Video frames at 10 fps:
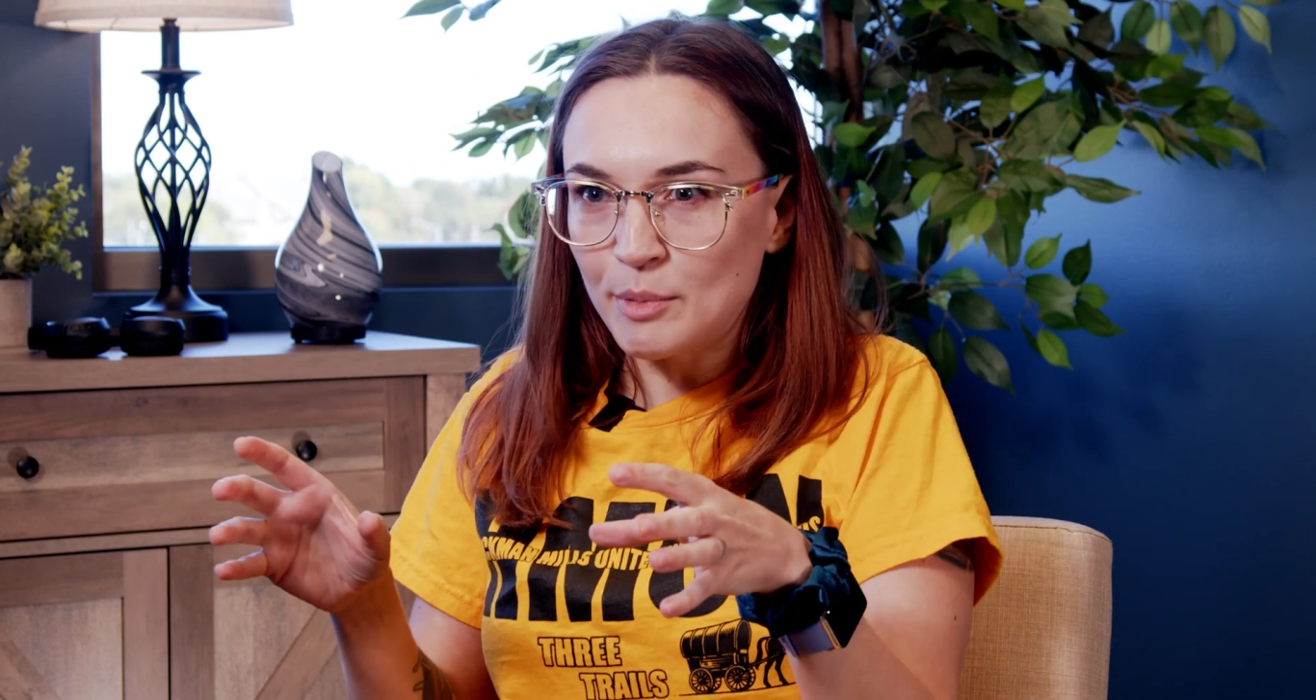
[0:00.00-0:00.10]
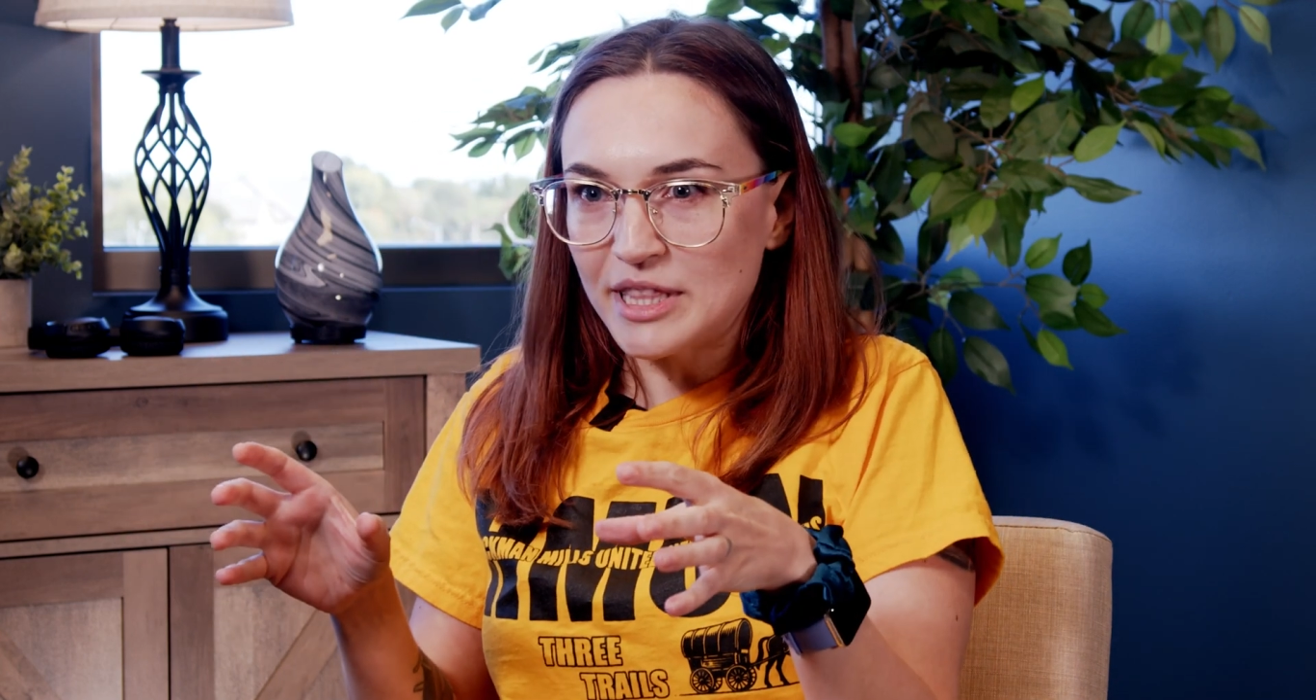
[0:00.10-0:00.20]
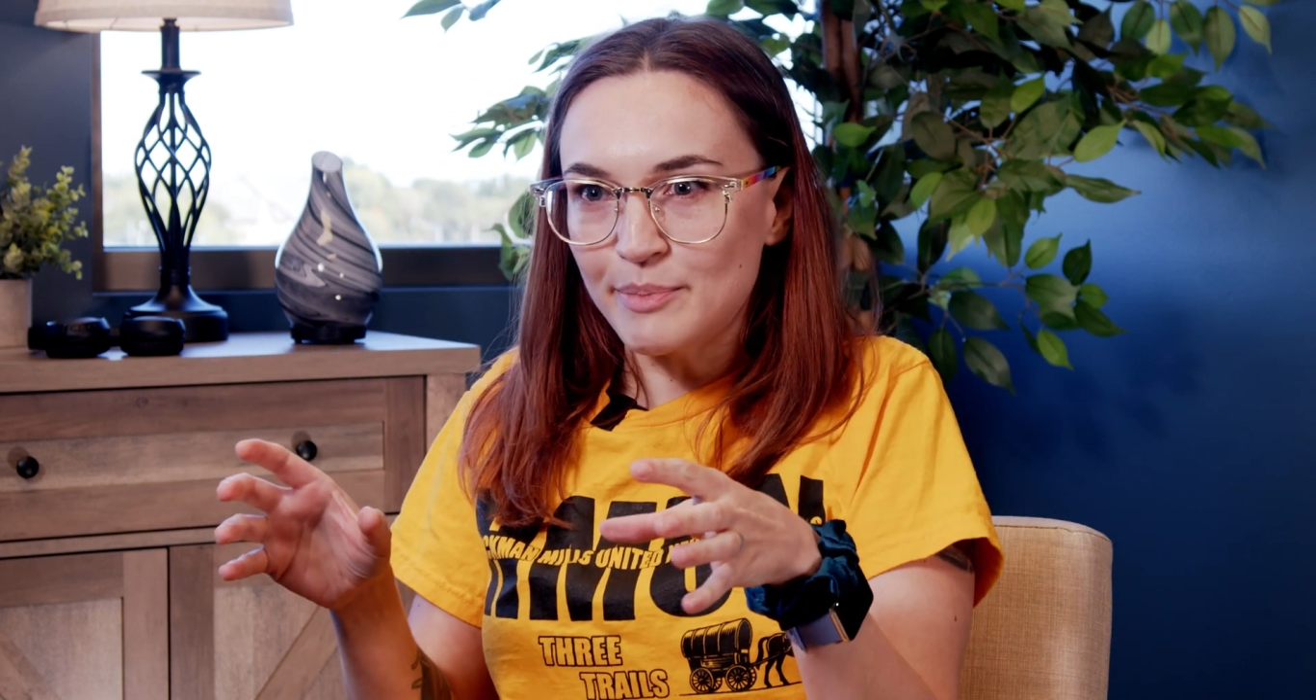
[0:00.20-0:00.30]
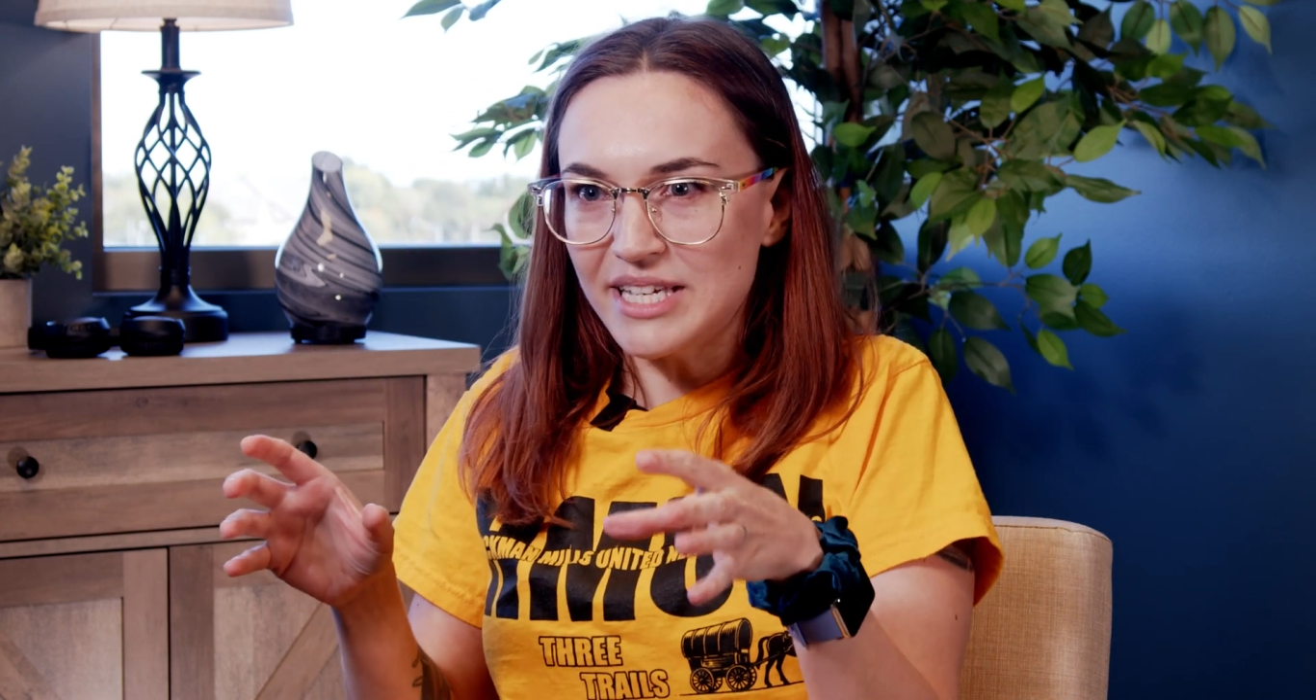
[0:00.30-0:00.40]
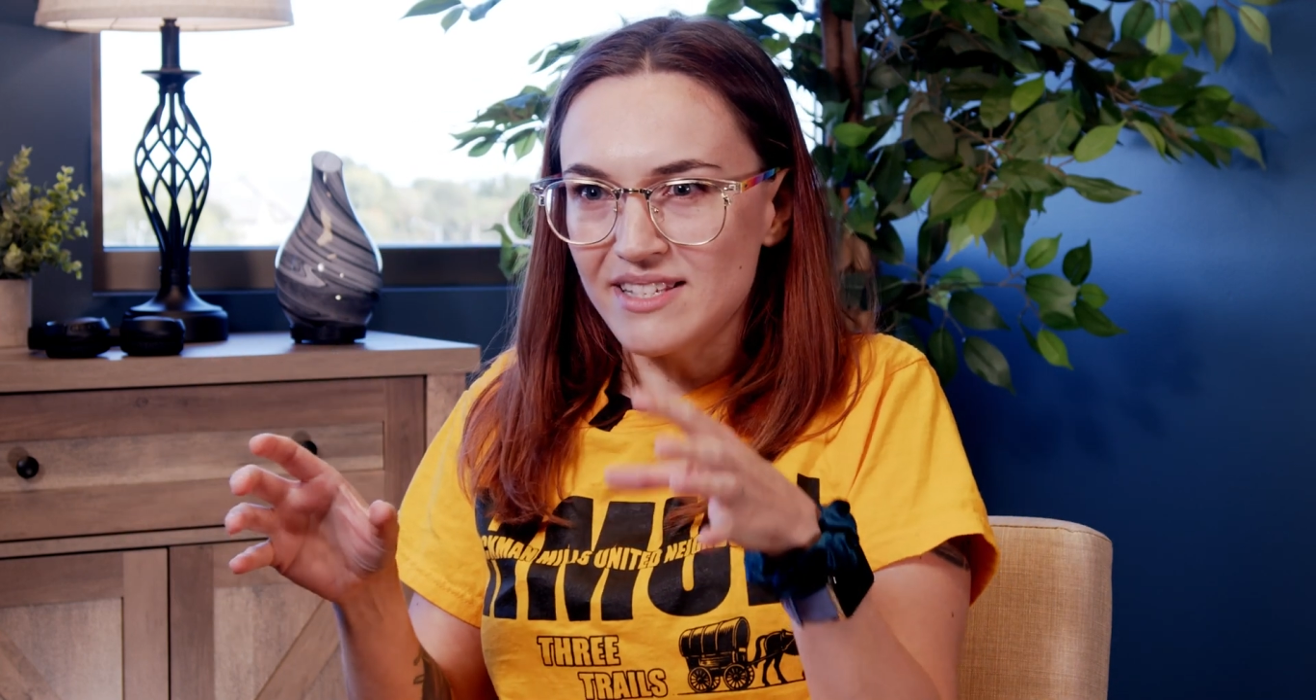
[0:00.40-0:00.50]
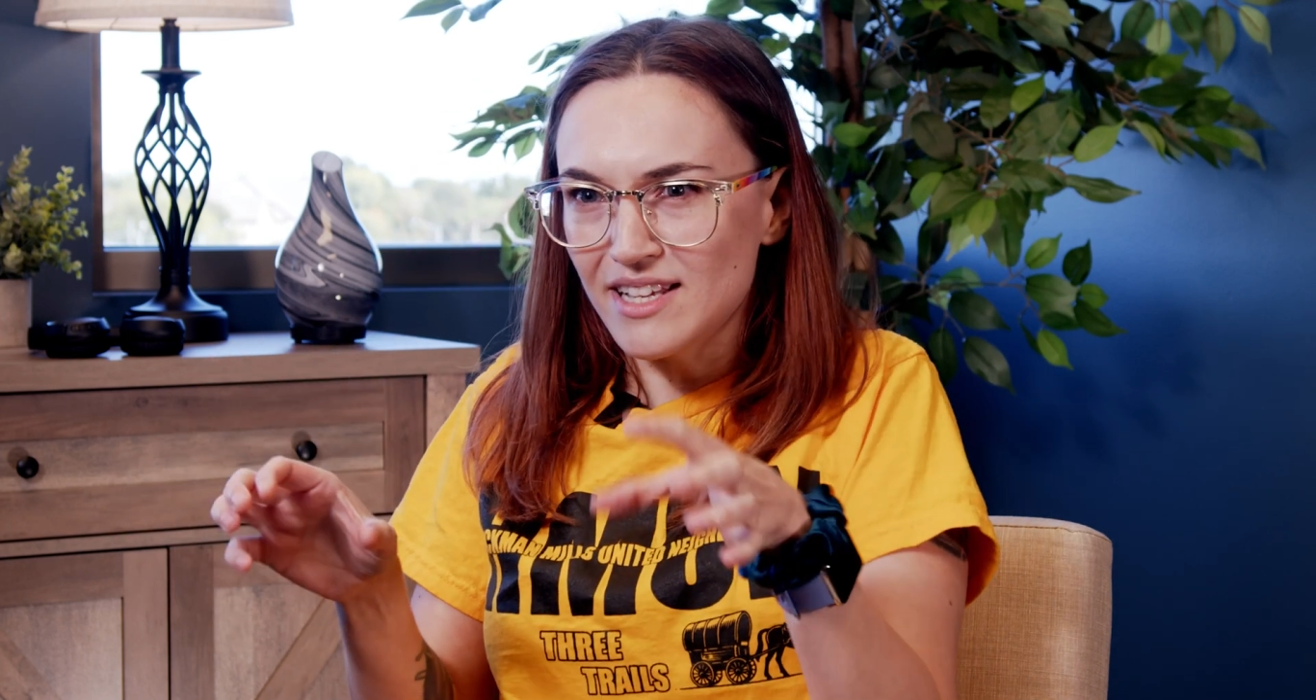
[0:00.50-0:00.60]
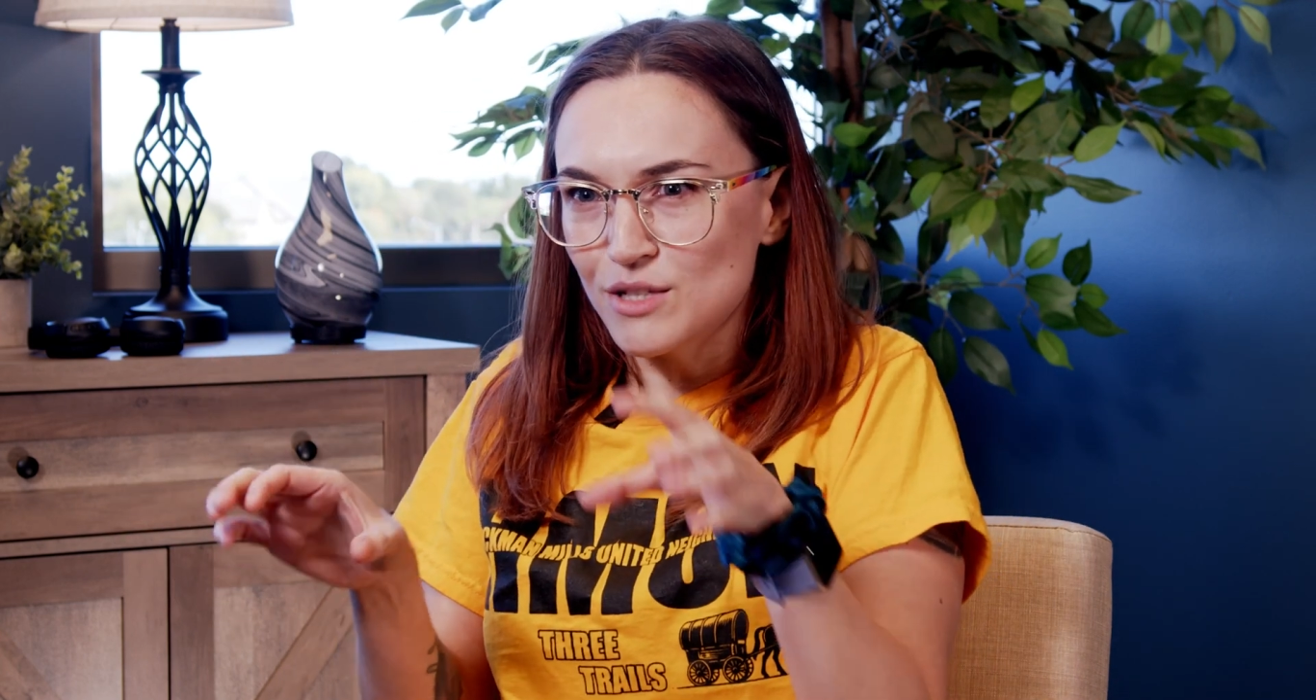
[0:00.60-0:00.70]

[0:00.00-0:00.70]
but the pieces